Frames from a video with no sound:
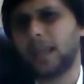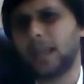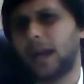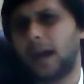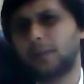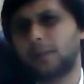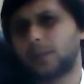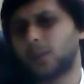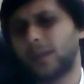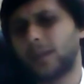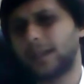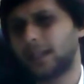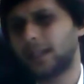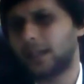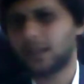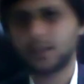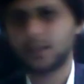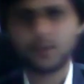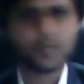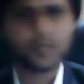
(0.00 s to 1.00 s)
after 1
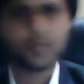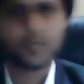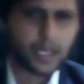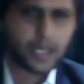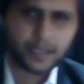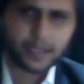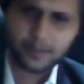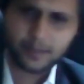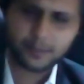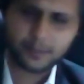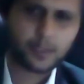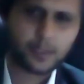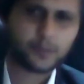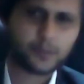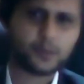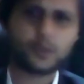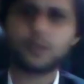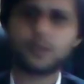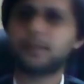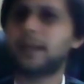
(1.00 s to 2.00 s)
hour, you just ask them for your
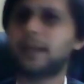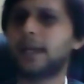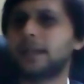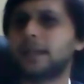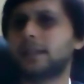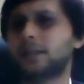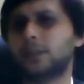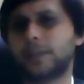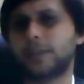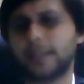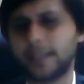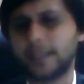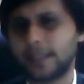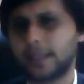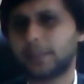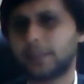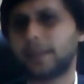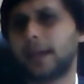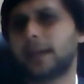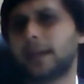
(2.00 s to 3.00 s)
phone back, you take
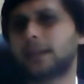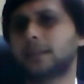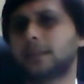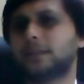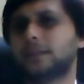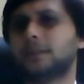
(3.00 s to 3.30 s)
it back,